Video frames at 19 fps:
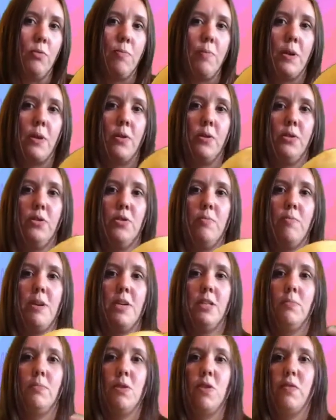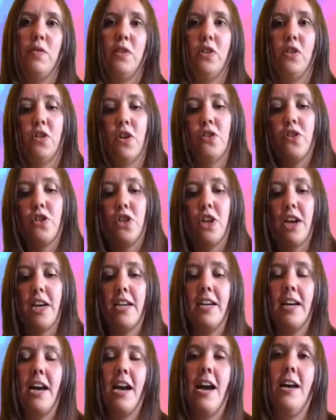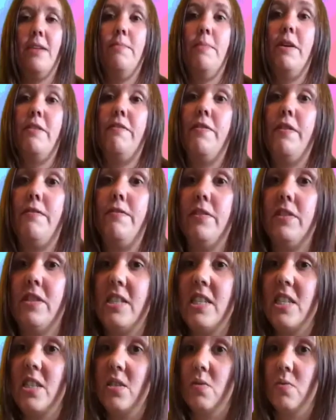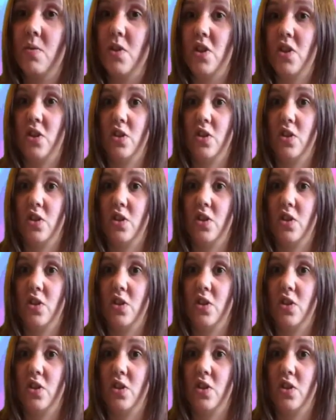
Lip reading: because it reminds me of the sunshine and my favourite season, which is